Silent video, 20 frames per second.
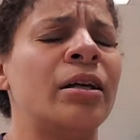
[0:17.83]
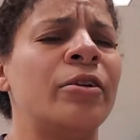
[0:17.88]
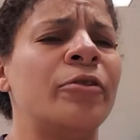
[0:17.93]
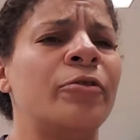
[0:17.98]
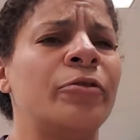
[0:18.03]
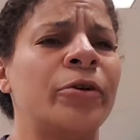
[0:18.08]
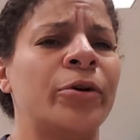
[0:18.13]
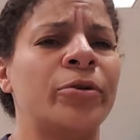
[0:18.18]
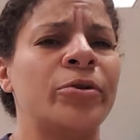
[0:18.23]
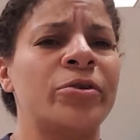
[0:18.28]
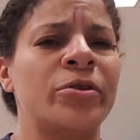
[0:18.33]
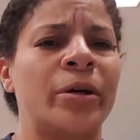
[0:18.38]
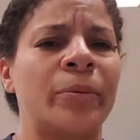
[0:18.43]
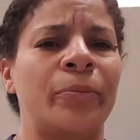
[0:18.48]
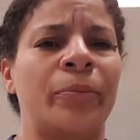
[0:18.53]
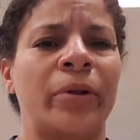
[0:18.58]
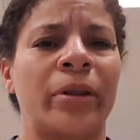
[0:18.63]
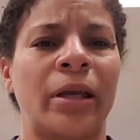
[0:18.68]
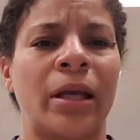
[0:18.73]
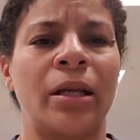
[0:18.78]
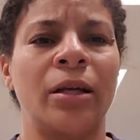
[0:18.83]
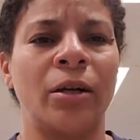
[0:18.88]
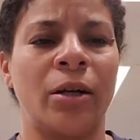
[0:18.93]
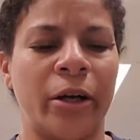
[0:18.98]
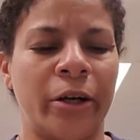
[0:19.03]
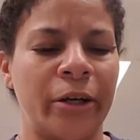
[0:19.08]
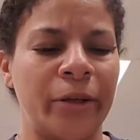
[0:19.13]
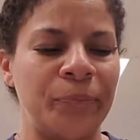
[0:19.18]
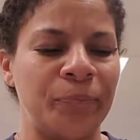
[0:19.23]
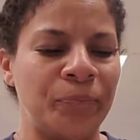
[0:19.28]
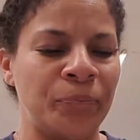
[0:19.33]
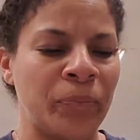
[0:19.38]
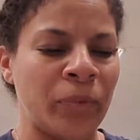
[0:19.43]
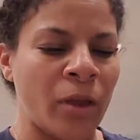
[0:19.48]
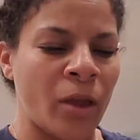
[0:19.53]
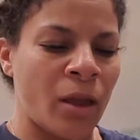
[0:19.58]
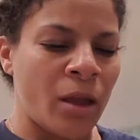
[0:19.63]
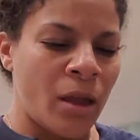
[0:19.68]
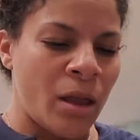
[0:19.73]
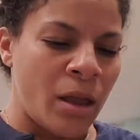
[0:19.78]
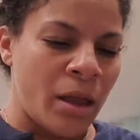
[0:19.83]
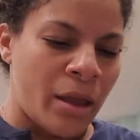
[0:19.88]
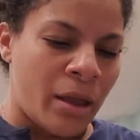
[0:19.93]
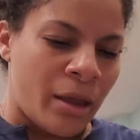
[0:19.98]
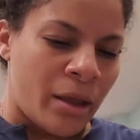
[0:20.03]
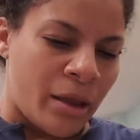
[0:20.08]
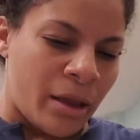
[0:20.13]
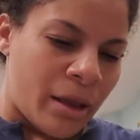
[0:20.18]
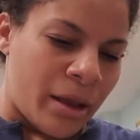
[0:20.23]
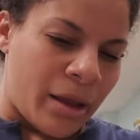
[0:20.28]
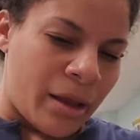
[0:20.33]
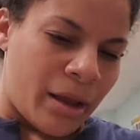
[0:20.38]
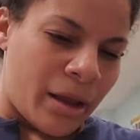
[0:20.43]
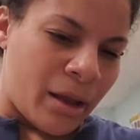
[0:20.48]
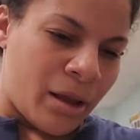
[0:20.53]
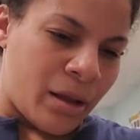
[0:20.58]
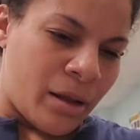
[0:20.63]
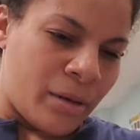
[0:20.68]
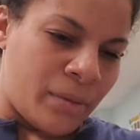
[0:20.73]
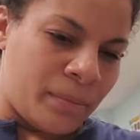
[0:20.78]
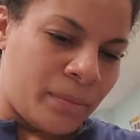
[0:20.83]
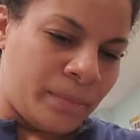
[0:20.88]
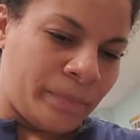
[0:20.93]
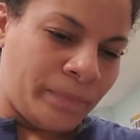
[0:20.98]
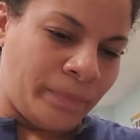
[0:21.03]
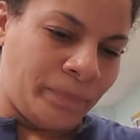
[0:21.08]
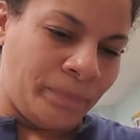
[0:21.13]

a field trip with kindergarten. And